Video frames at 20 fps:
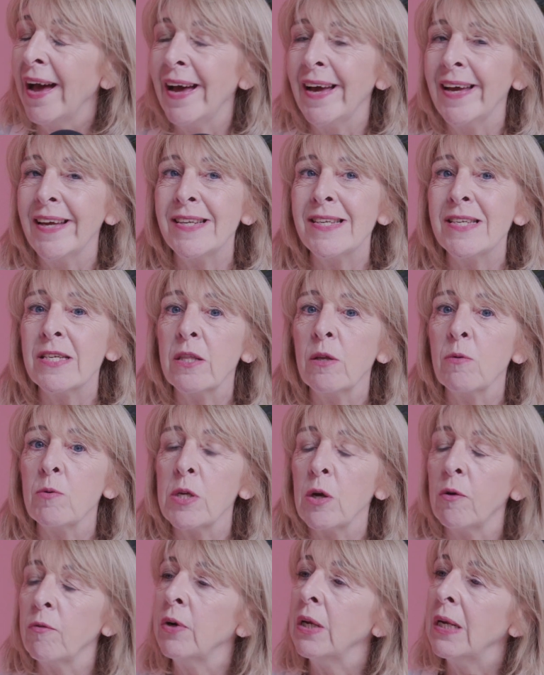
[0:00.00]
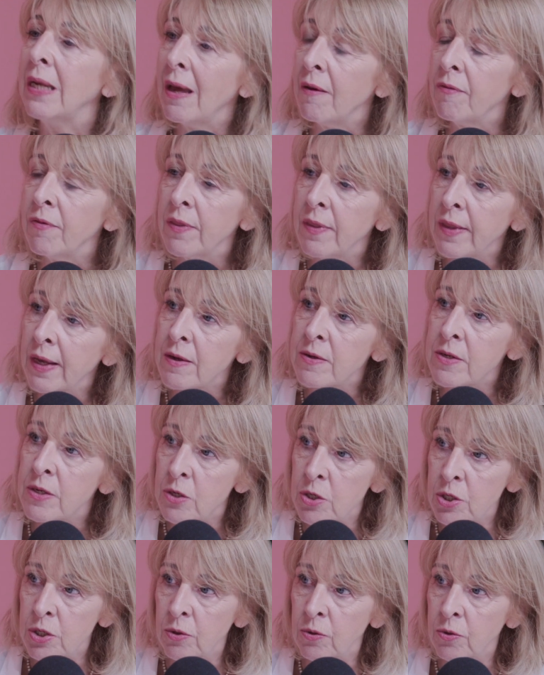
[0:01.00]
And there was over
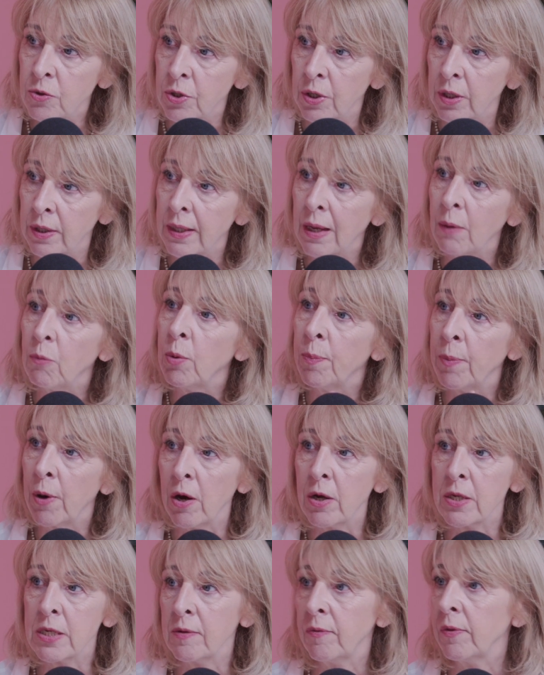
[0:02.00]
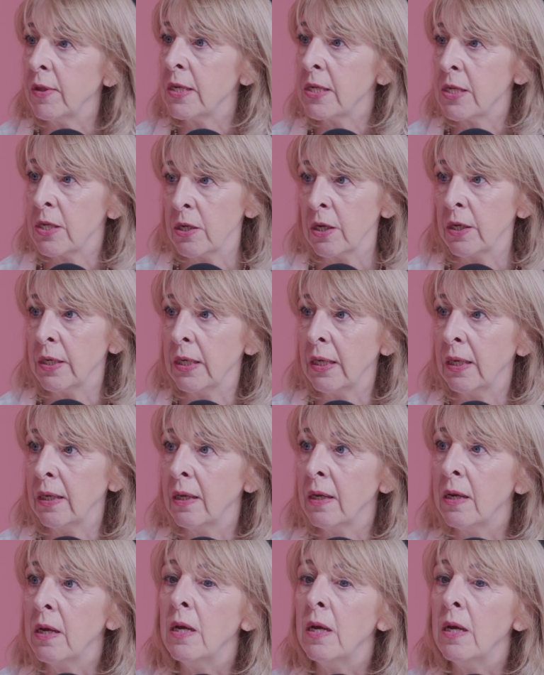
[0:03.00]
11,000 children that were part of this study.